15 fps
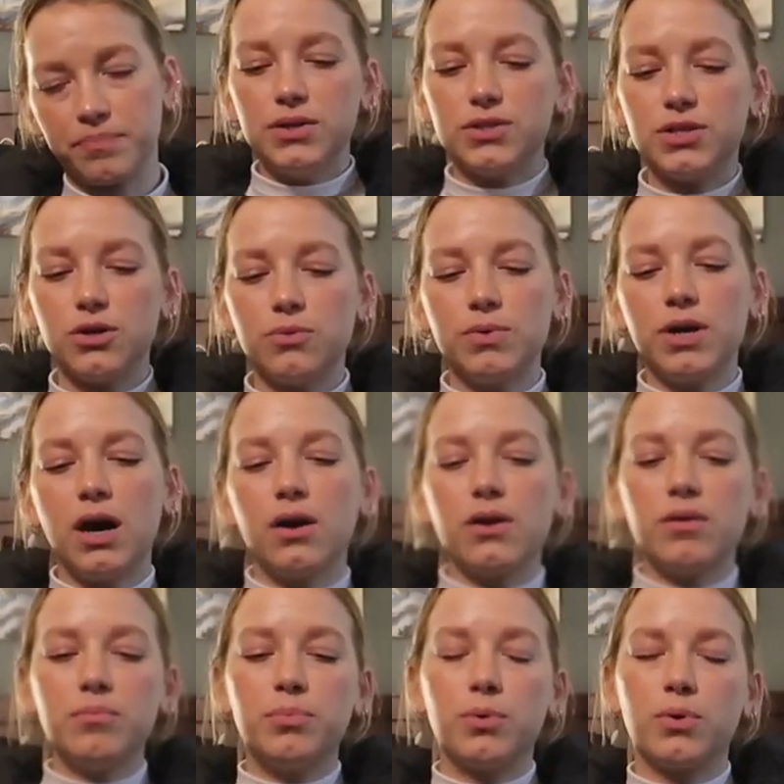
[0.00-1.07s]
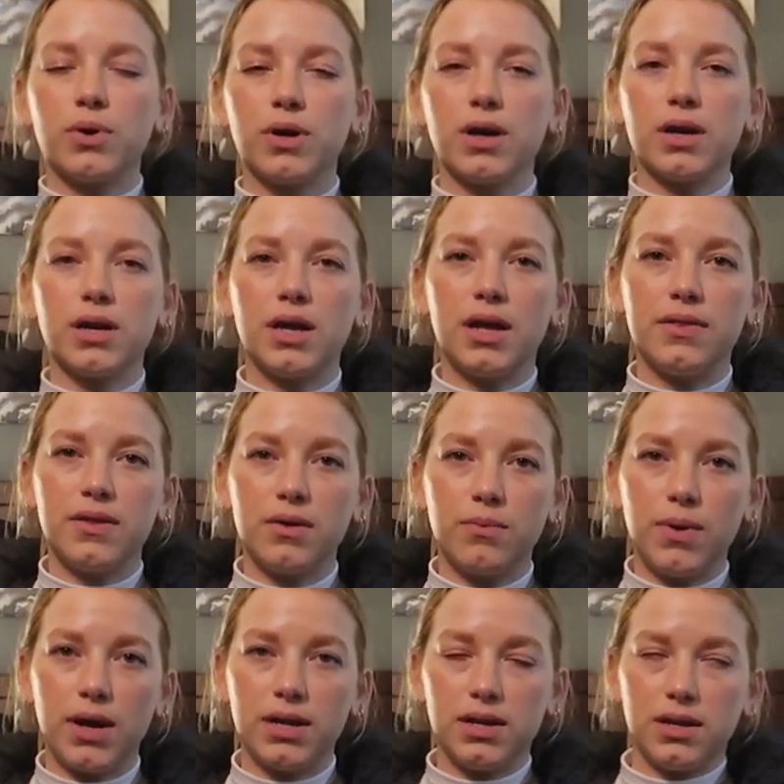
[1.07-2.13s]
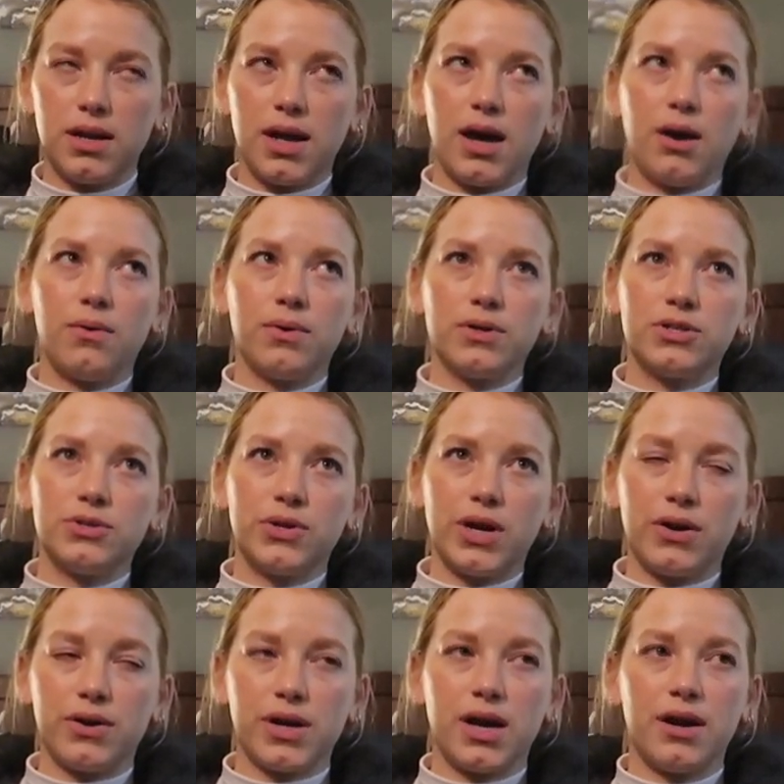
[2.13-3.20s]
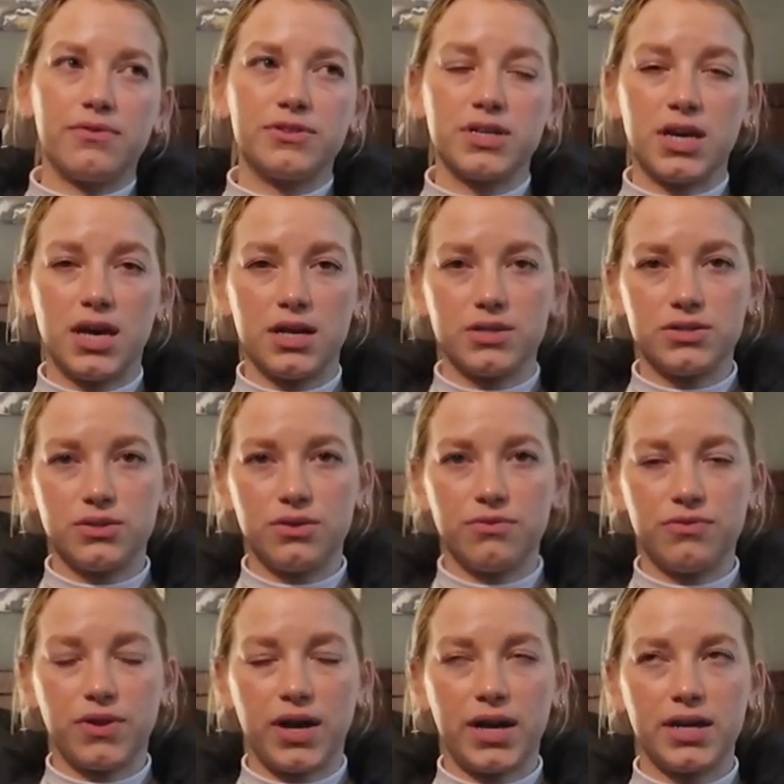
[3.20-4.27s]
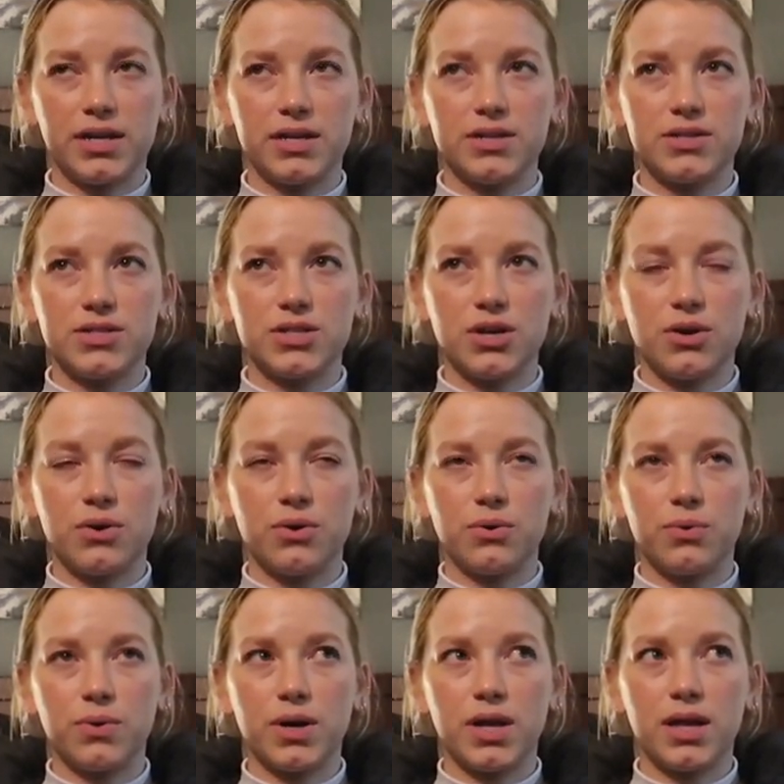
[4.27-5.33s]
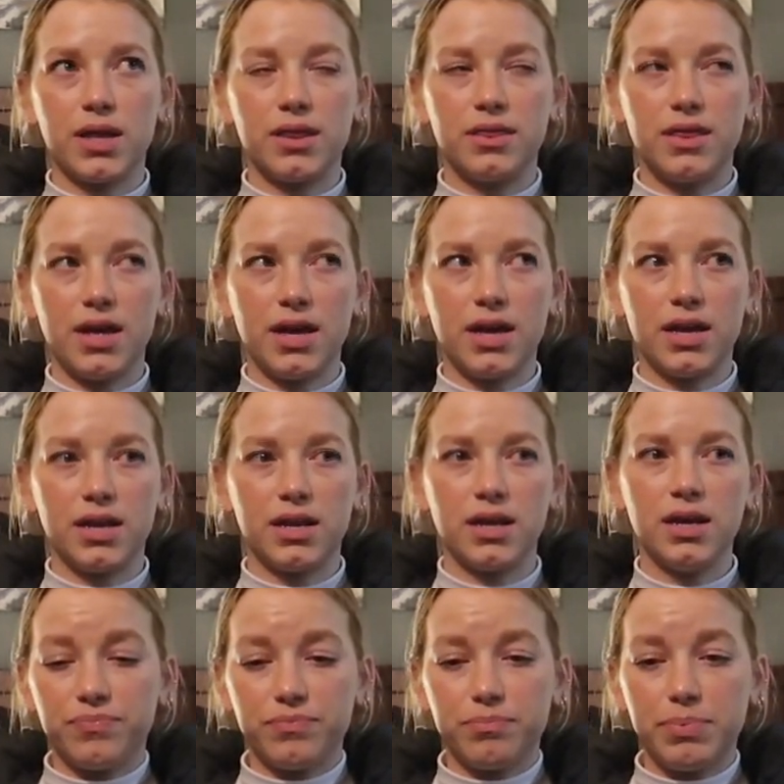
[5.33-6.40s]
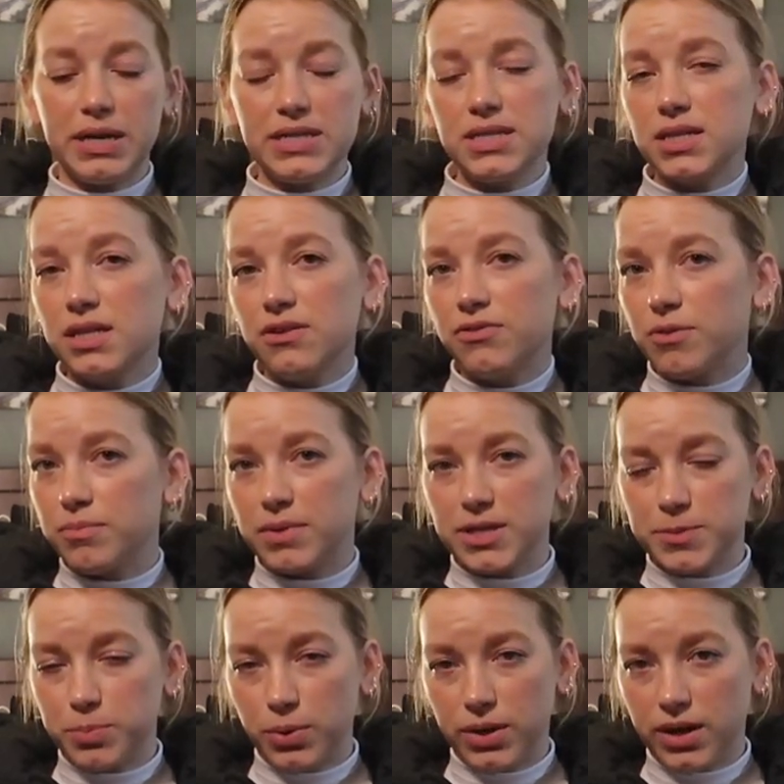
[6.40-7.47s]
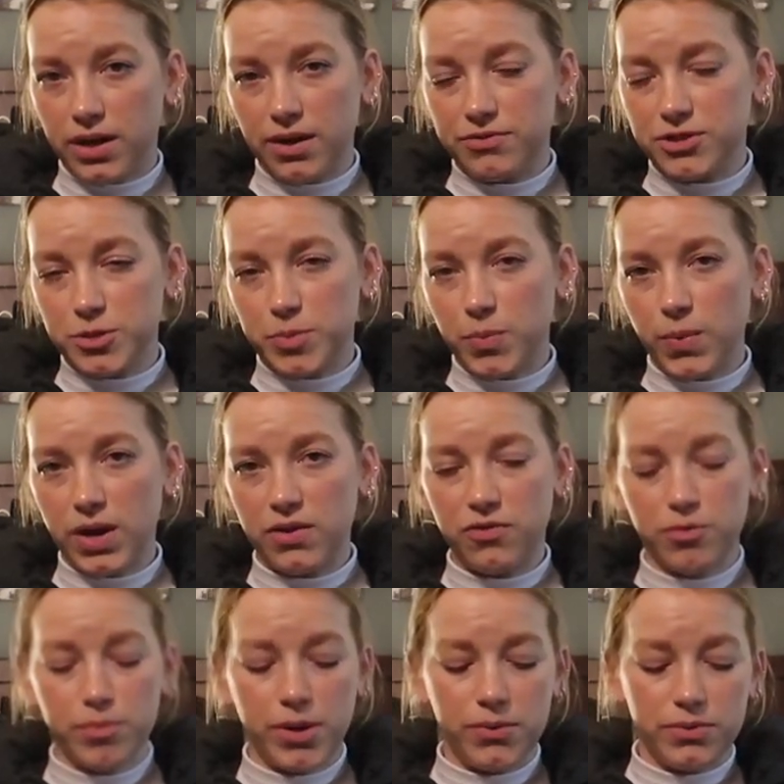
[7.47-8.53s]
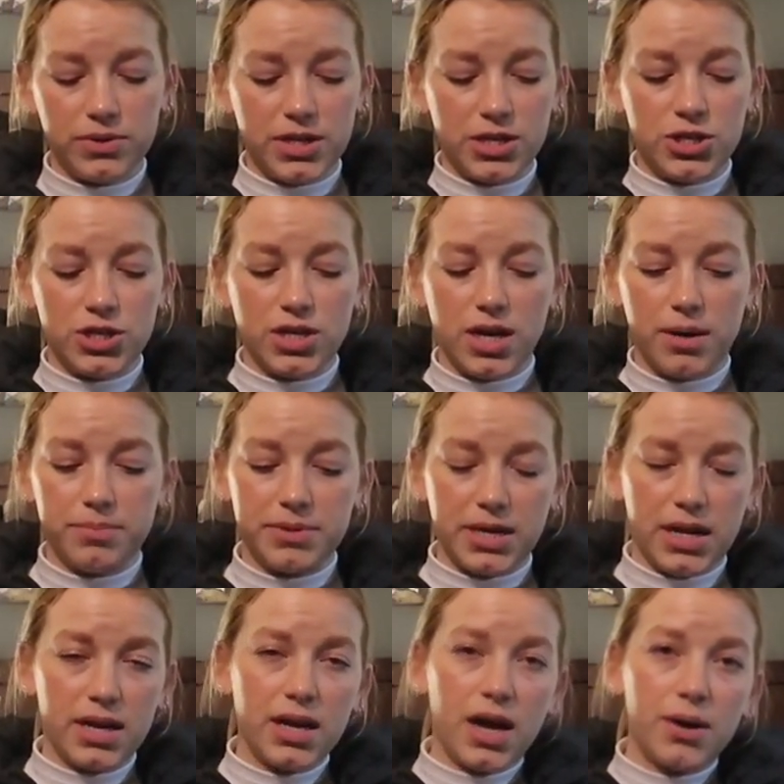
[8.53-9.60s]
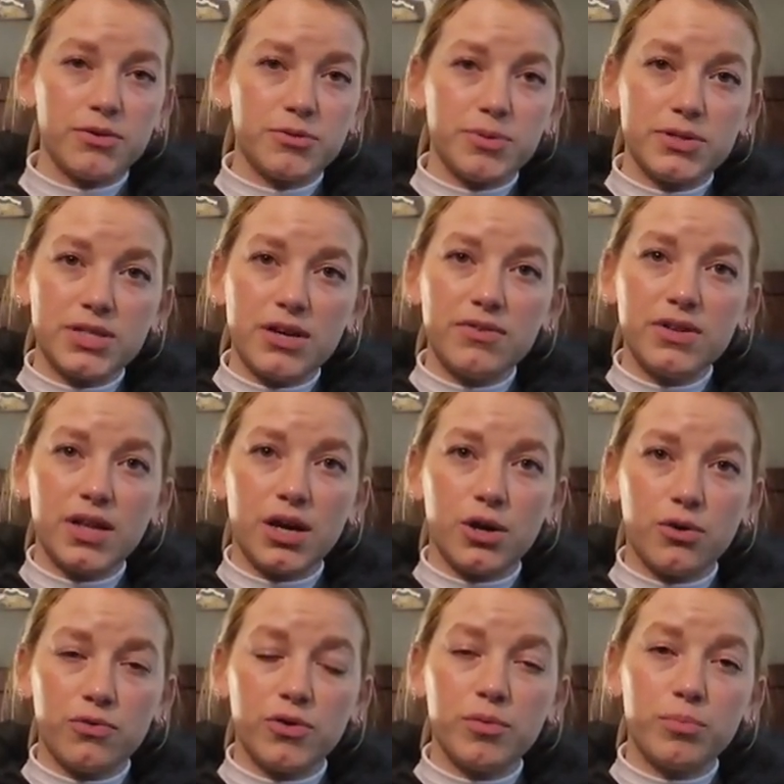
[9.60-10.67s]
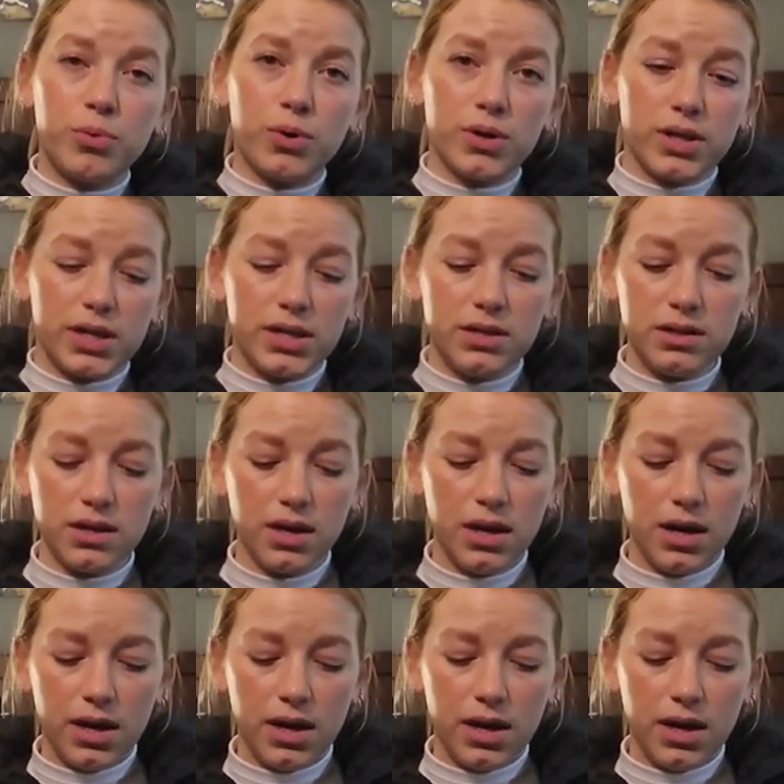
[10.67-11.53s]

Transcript: So we got on board and they waited an hour to an hour and a half to cancel the flight. And so then basically from this point on, I've just been waiting for my rotation to update. I was supposed to have a layover in Portland